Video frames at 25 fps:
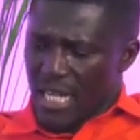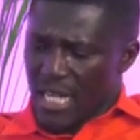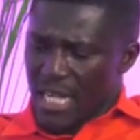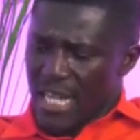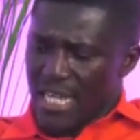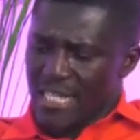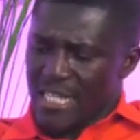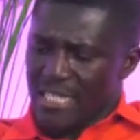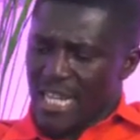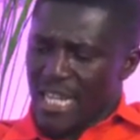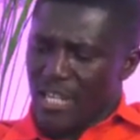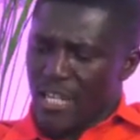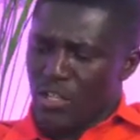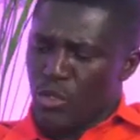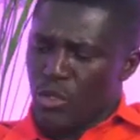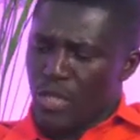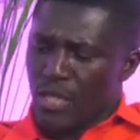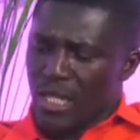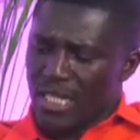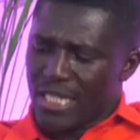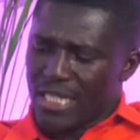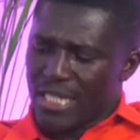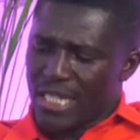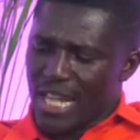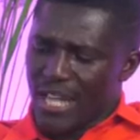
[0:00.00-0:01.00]
is that you
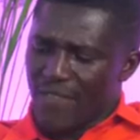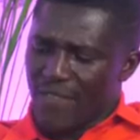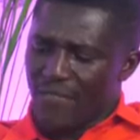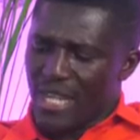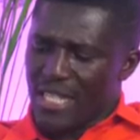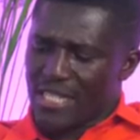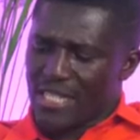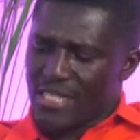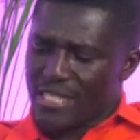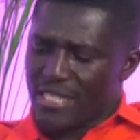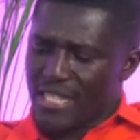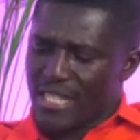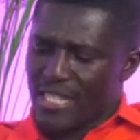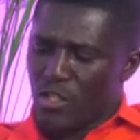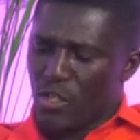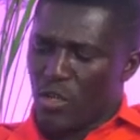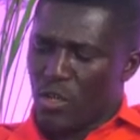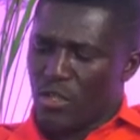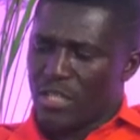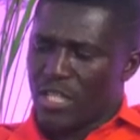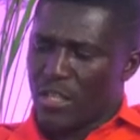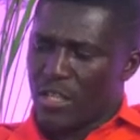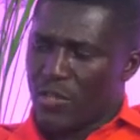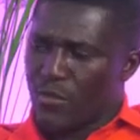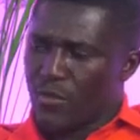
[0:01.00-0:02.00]
can never sit
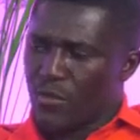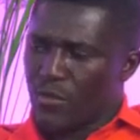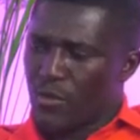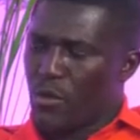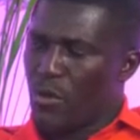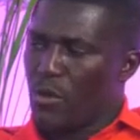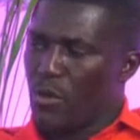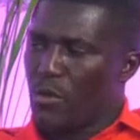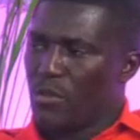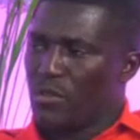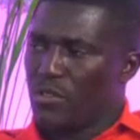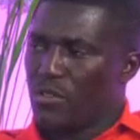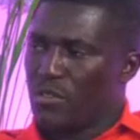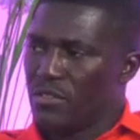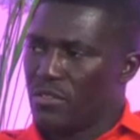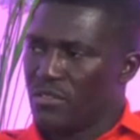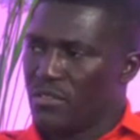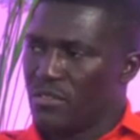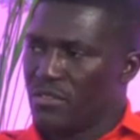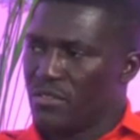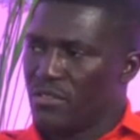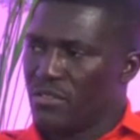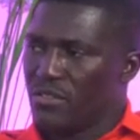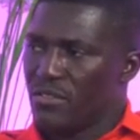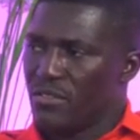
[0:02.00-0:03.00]
on a throne
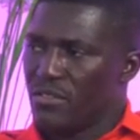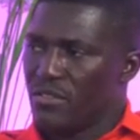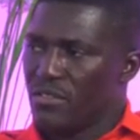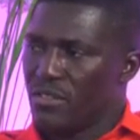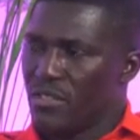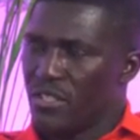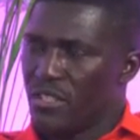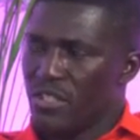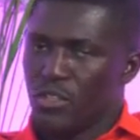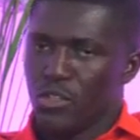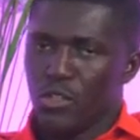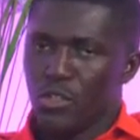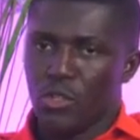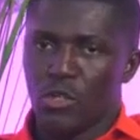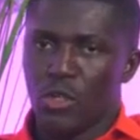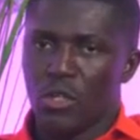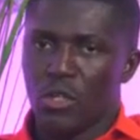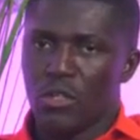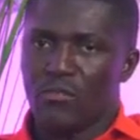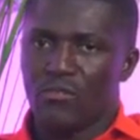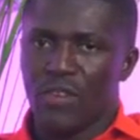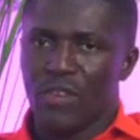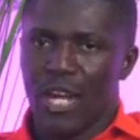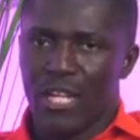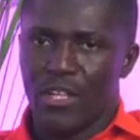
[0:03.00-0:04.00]
you
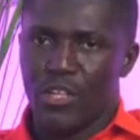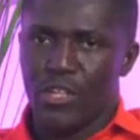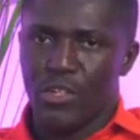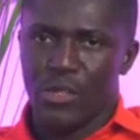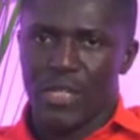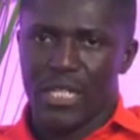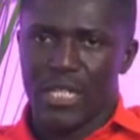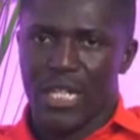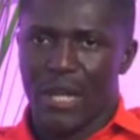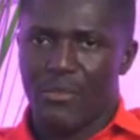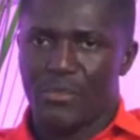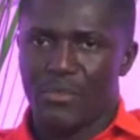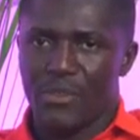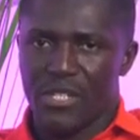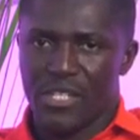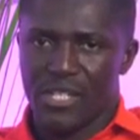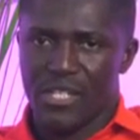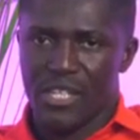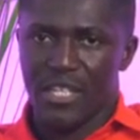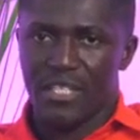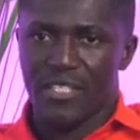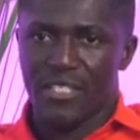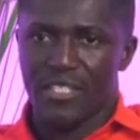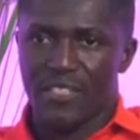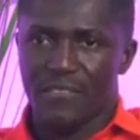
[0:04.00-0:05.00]
don't value and
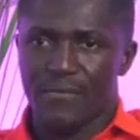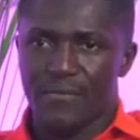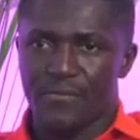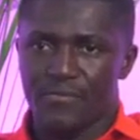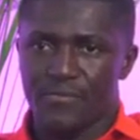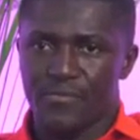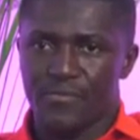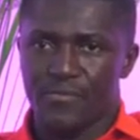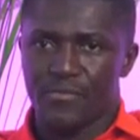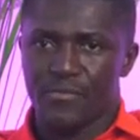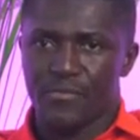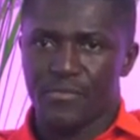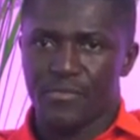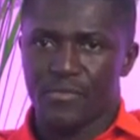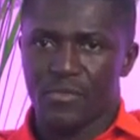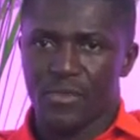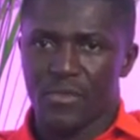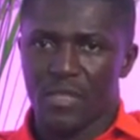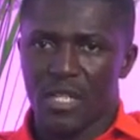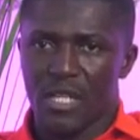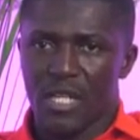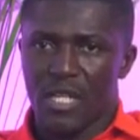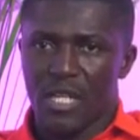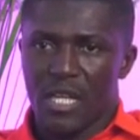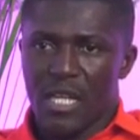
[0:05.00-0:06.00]
appreciate.
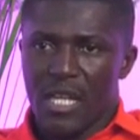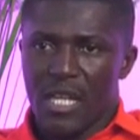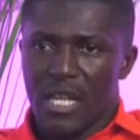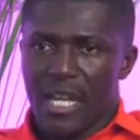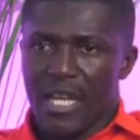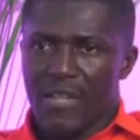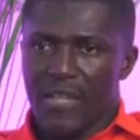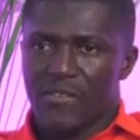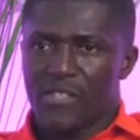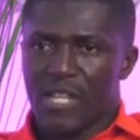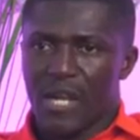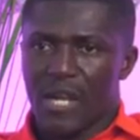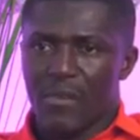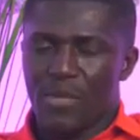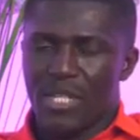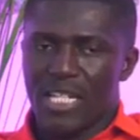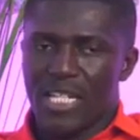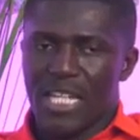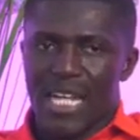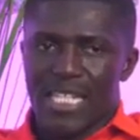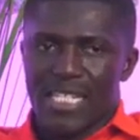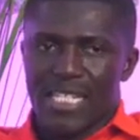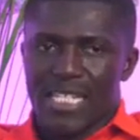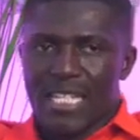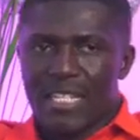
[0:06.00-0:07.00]
If somebody
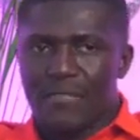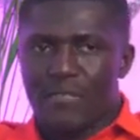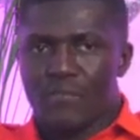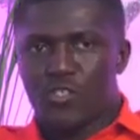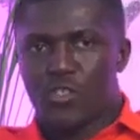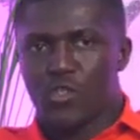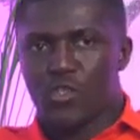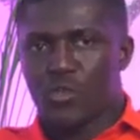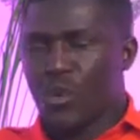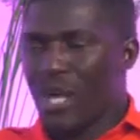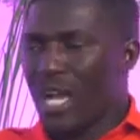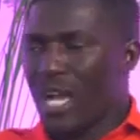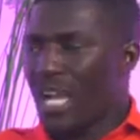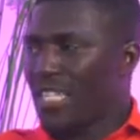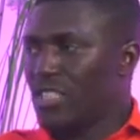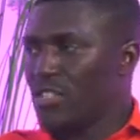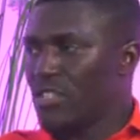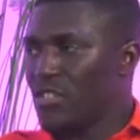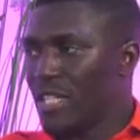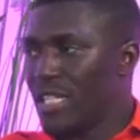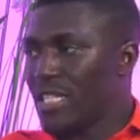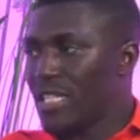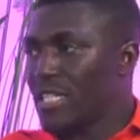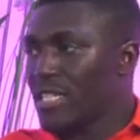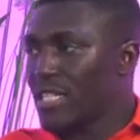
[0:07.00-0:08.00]
has lived to
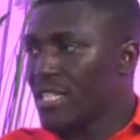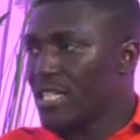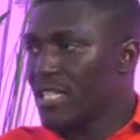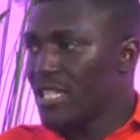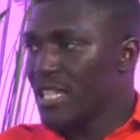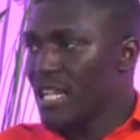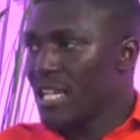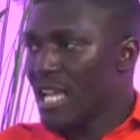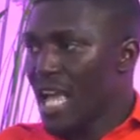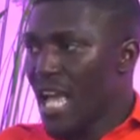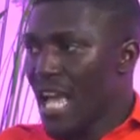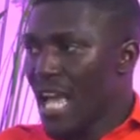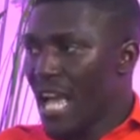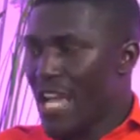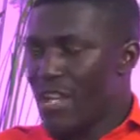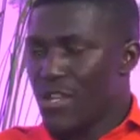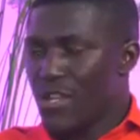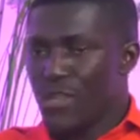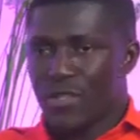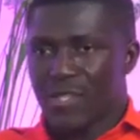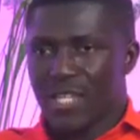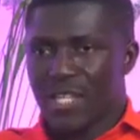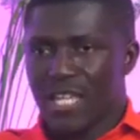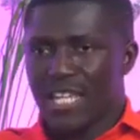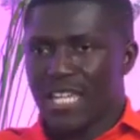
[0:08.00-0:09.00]
100 and you
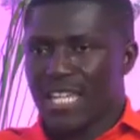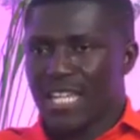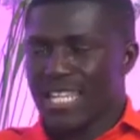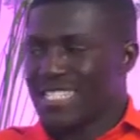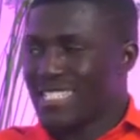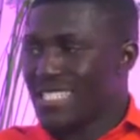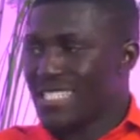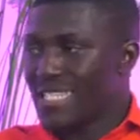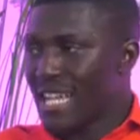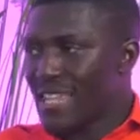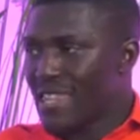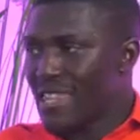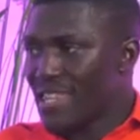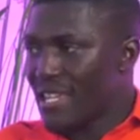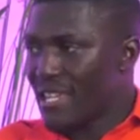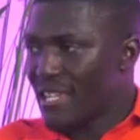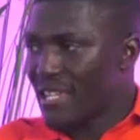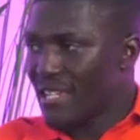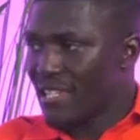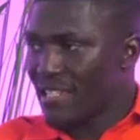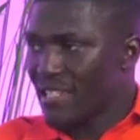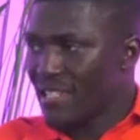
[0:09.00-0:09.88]
think it's nothing,